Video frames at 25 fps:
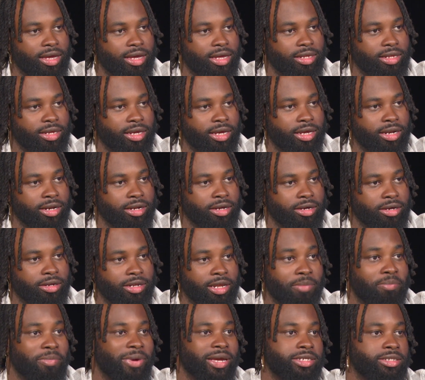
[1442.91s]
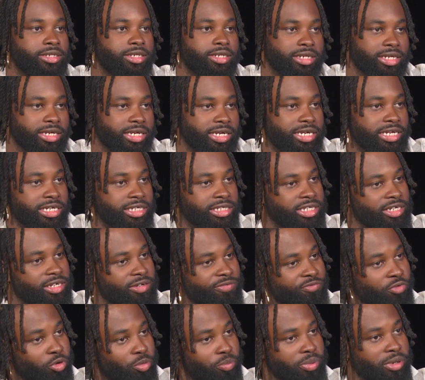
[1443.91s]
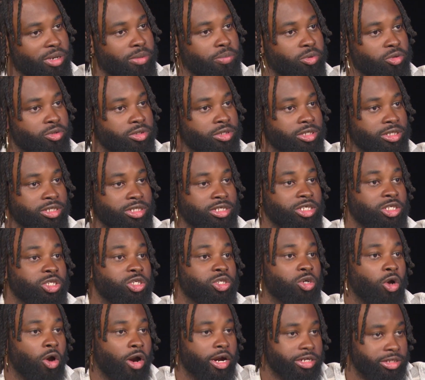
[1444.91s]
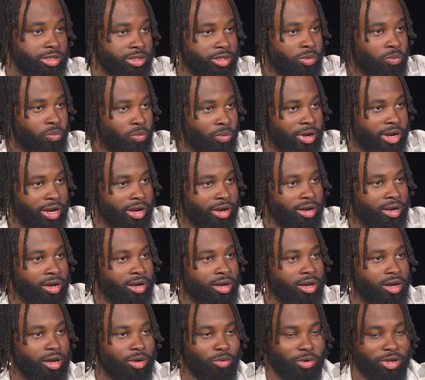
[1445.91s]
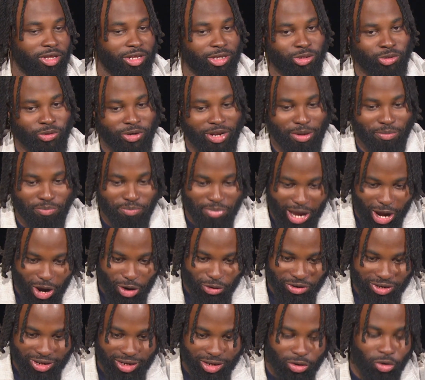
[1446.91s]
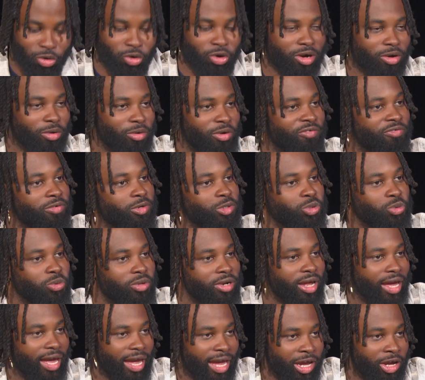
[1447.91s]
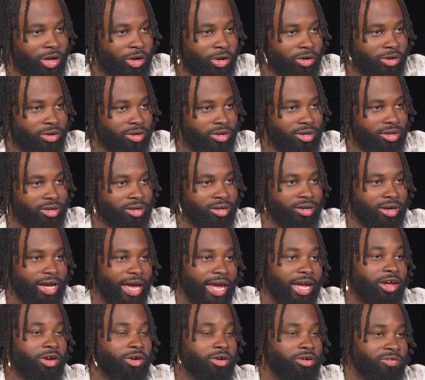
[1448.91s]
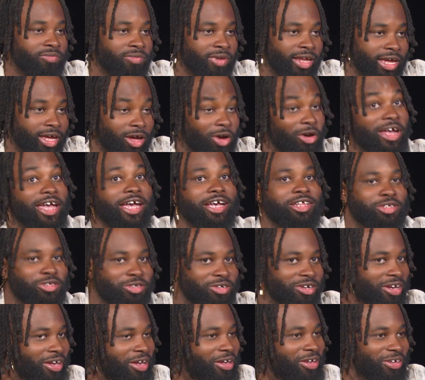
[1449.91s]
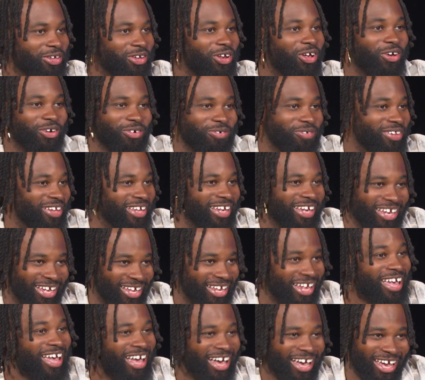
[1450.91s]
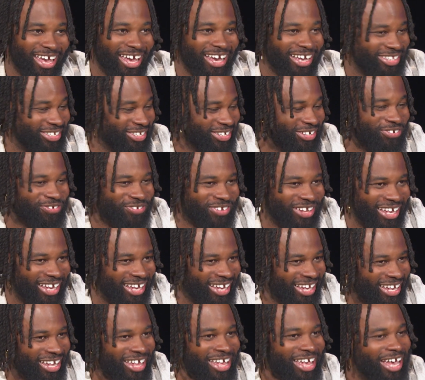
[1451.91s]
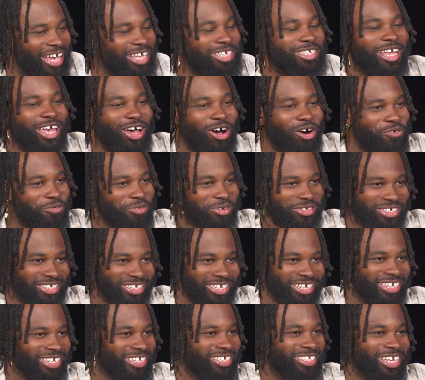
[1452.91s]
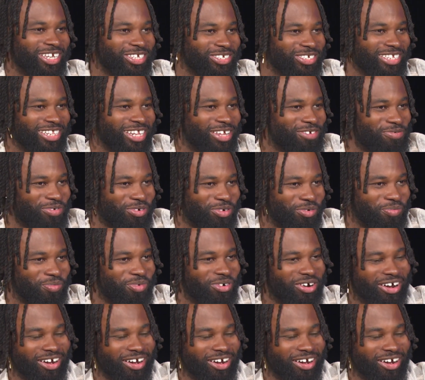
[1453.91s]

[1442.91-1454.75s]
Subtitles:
That makes it easy for people to just start somewhere. That's right. Whether it's on their balcony or if it's with an acre of land, a hectare, you know, a hectare of land. That's that overseas that's living abroad.